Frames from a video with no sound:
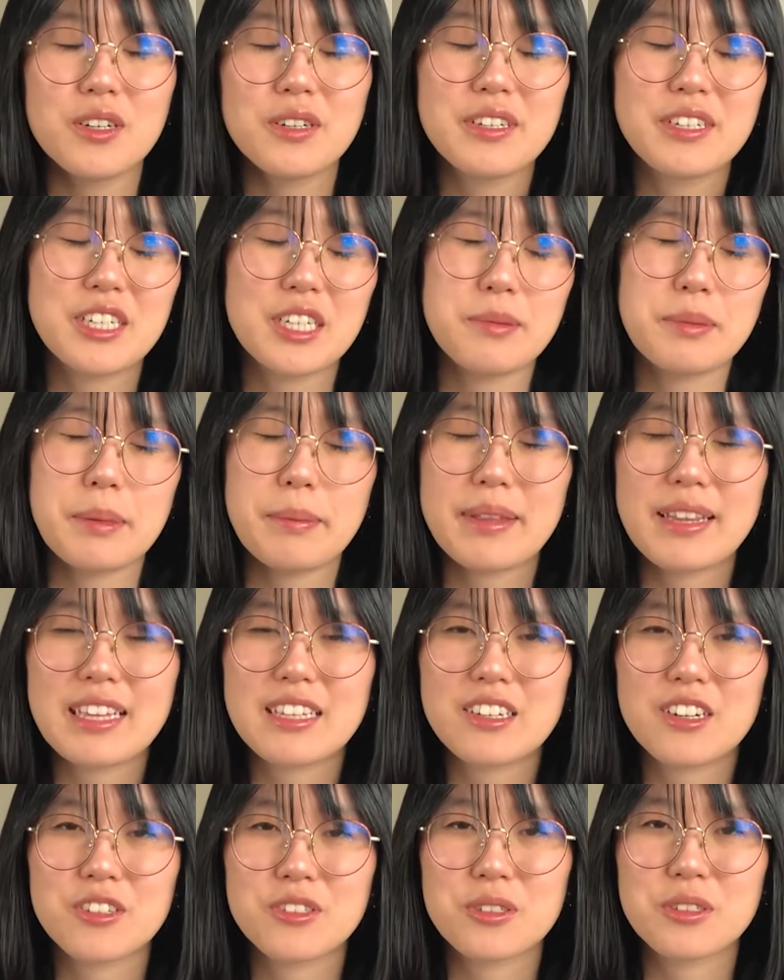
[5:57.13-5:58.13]
maybe
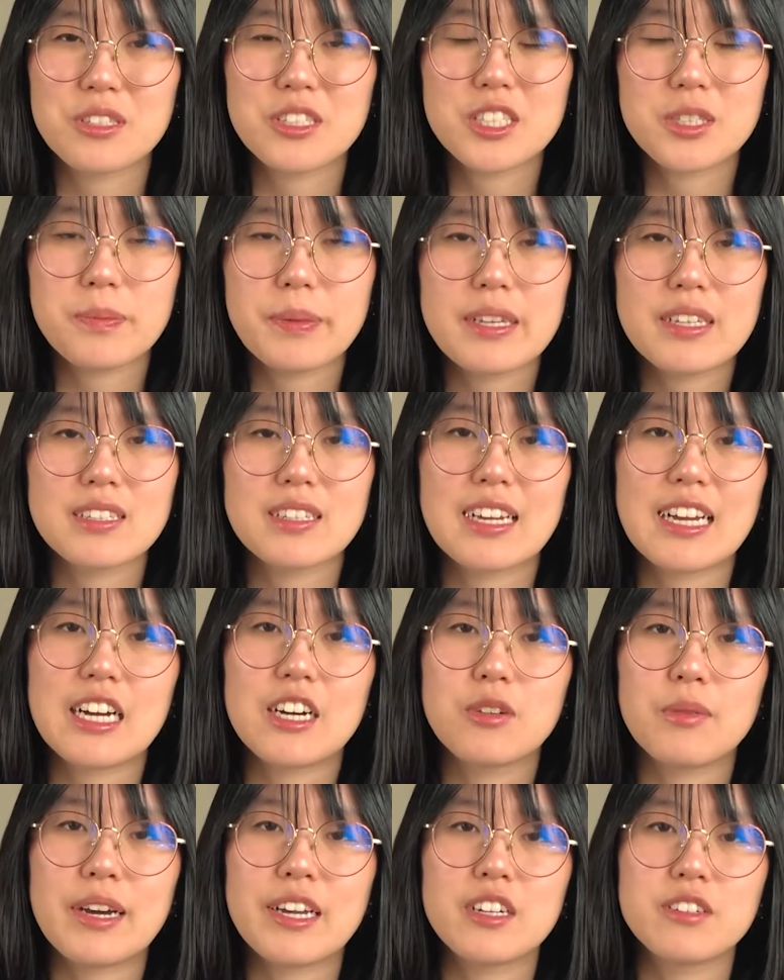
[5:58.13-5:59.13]
that also just speaks to
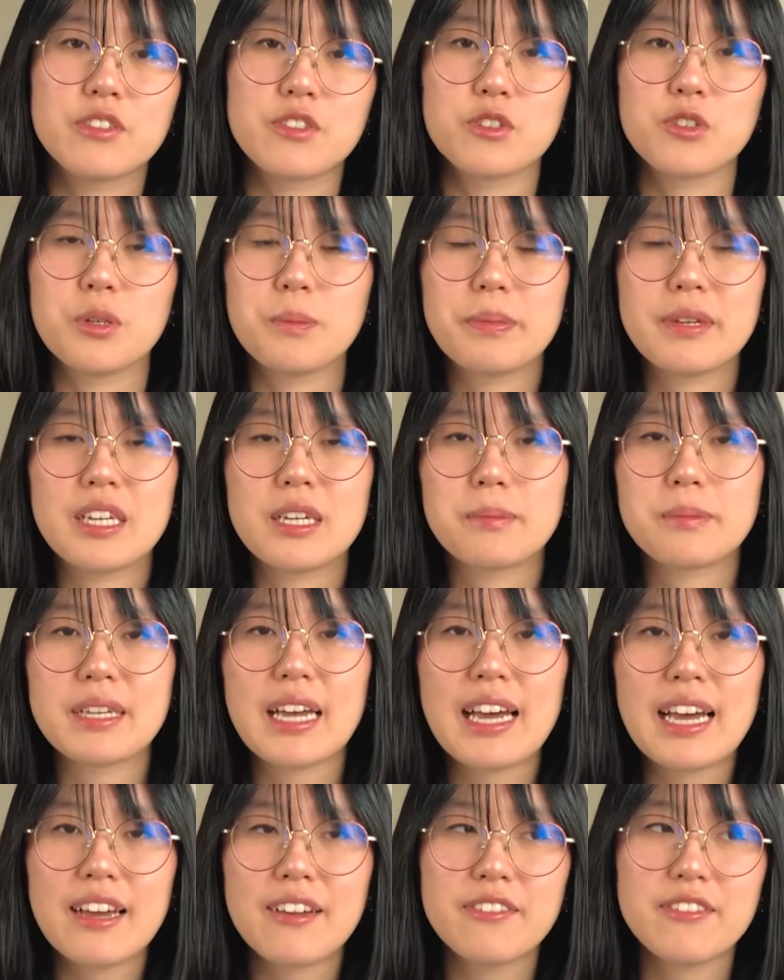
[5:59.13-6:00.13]
how wide of a role PMs
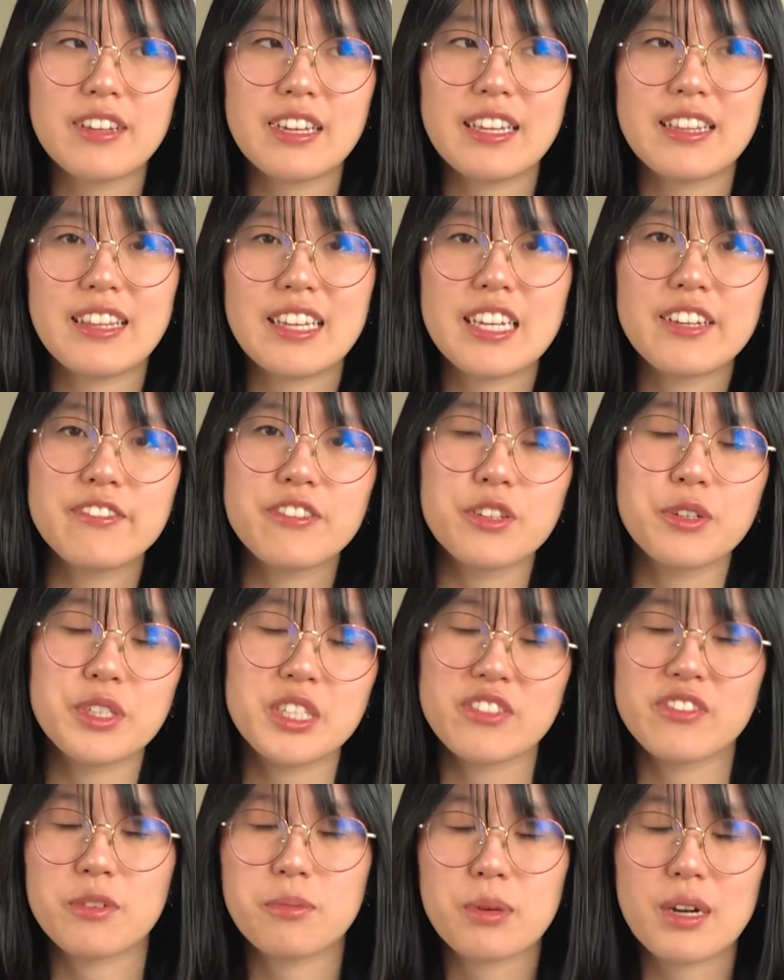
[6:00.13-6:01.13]
have in the
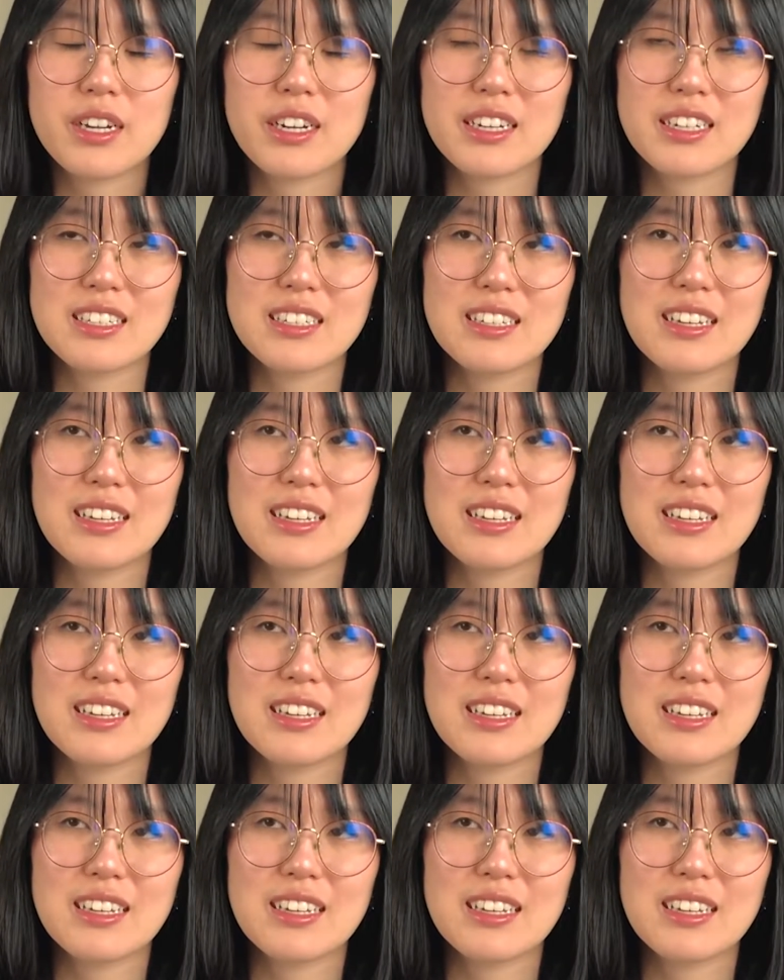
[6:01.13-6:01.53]
influence of a product